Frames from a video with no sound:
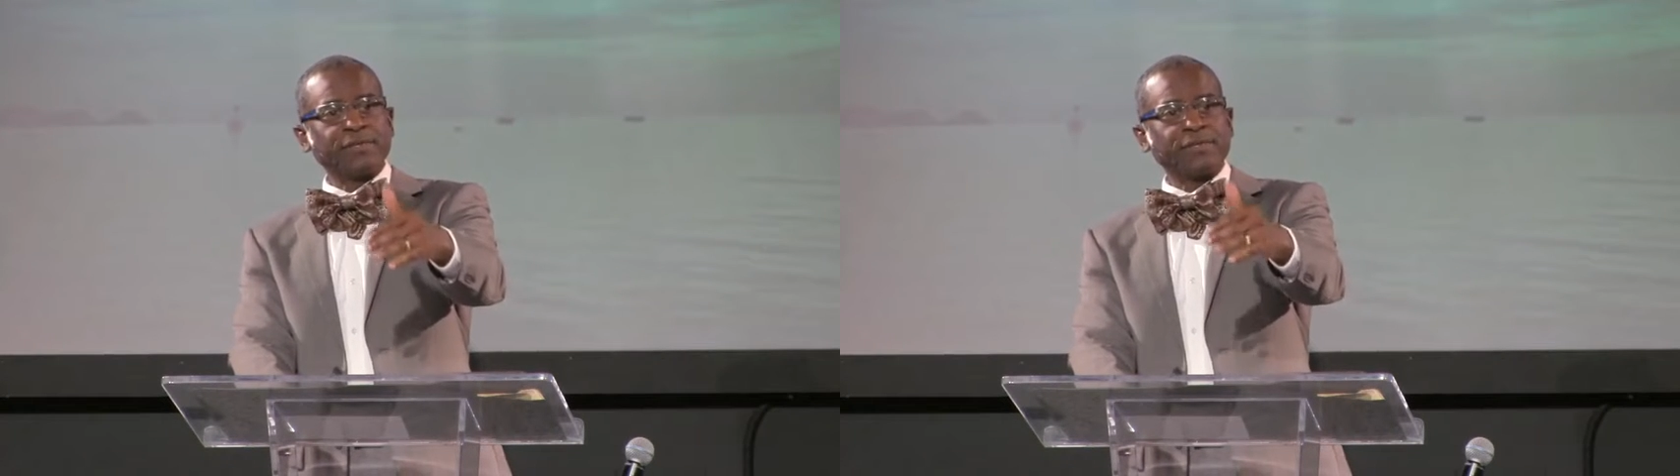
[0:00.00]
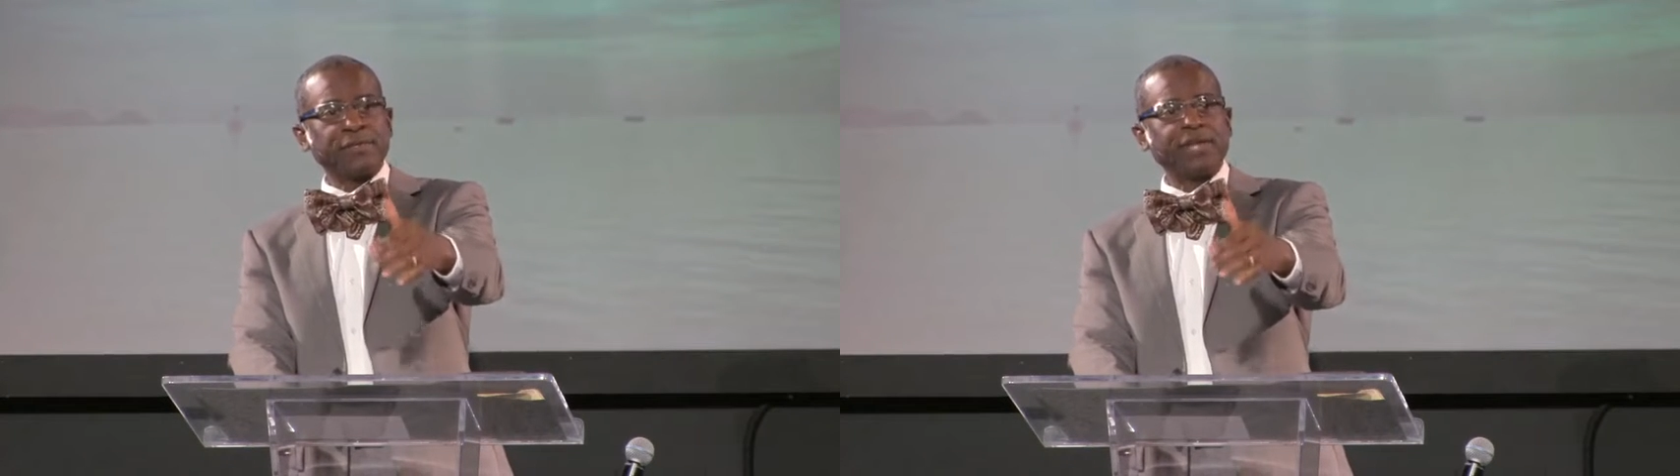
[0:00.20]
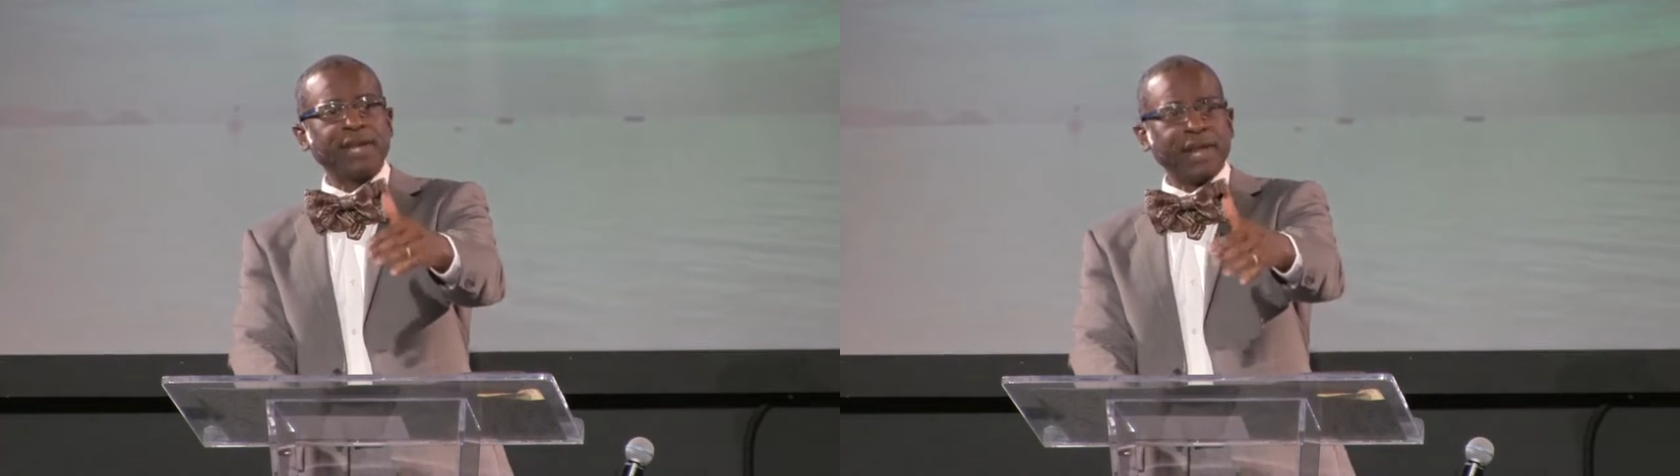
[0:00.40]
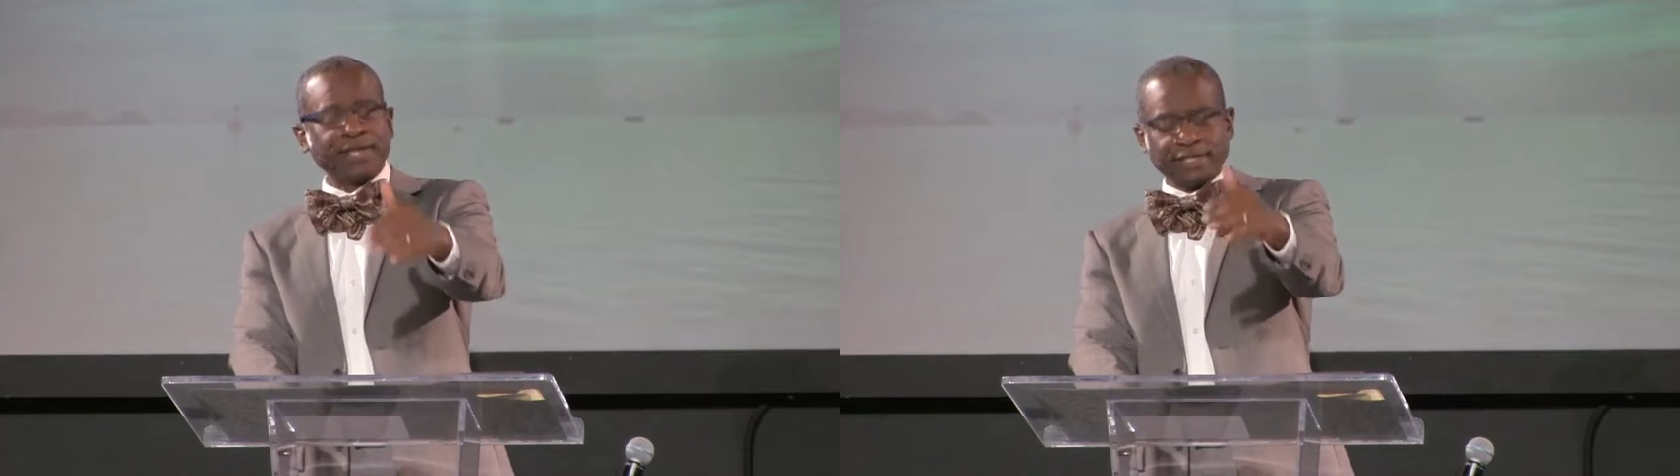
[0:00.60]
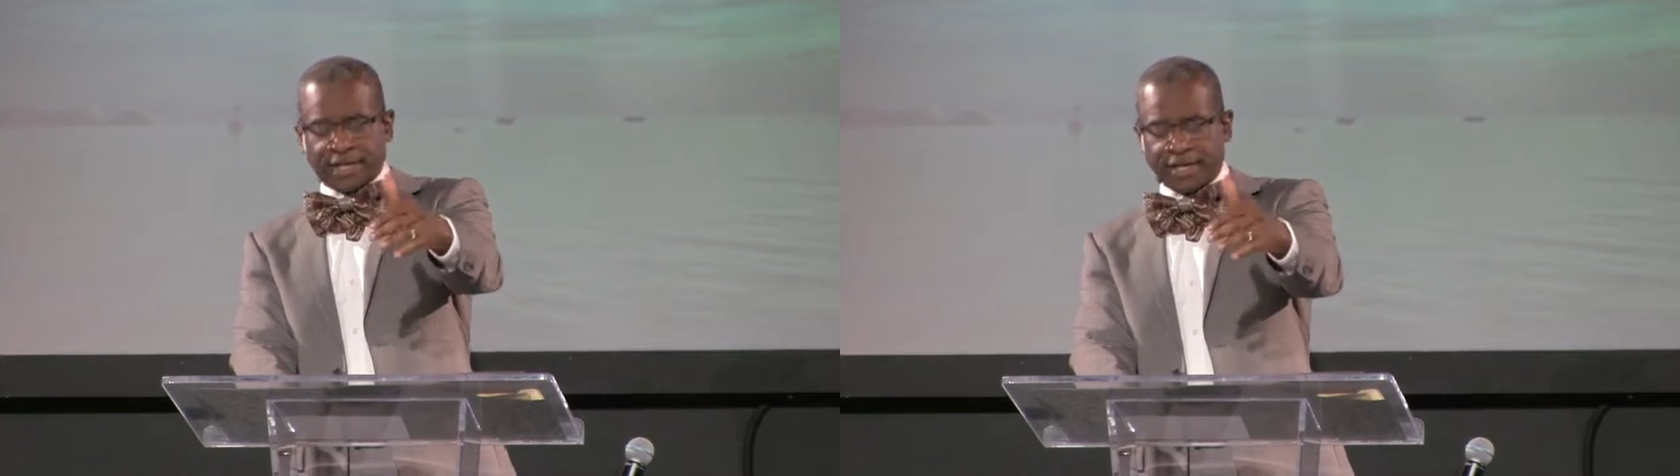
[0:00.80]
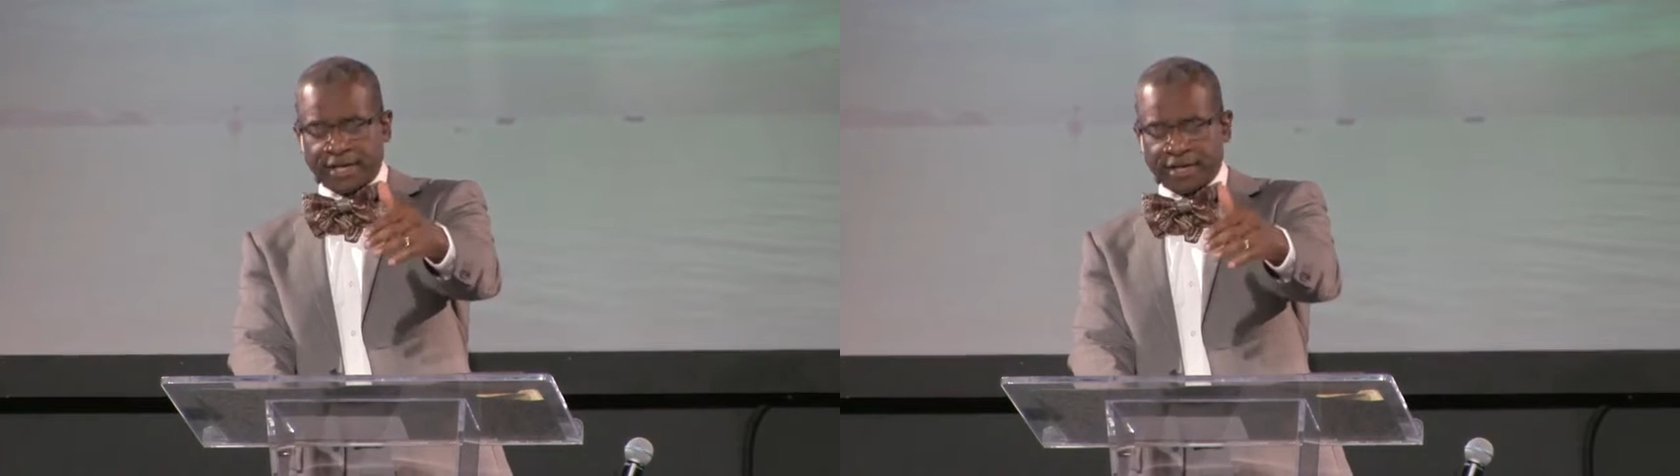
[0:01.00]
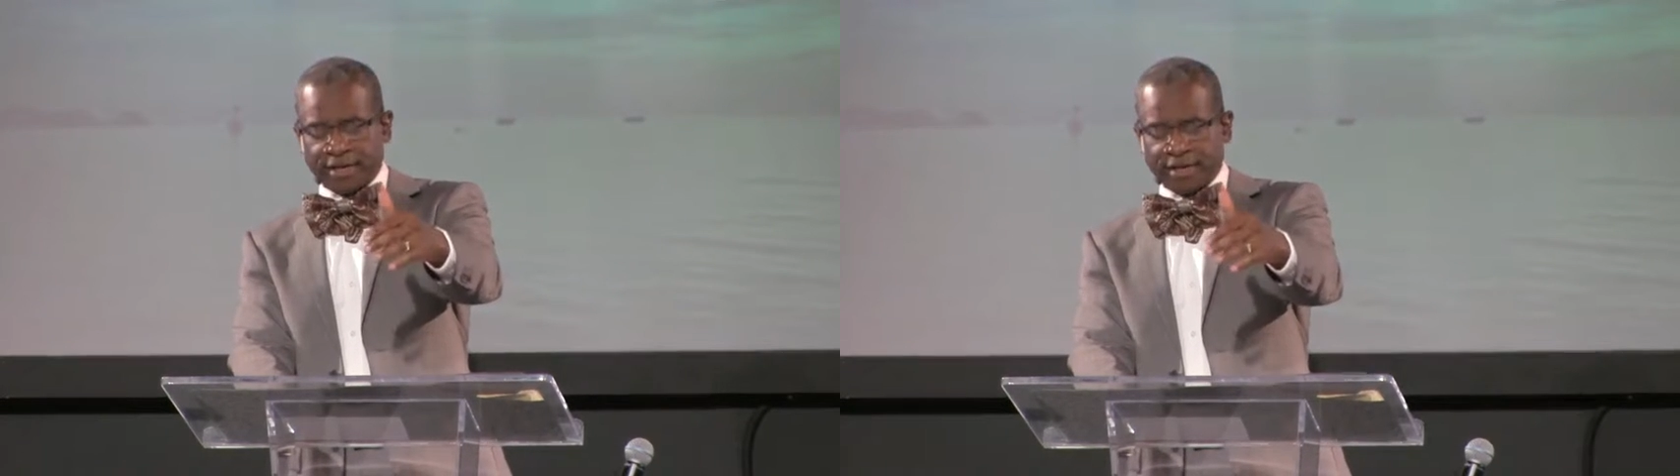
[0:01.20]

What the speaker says: 3:19,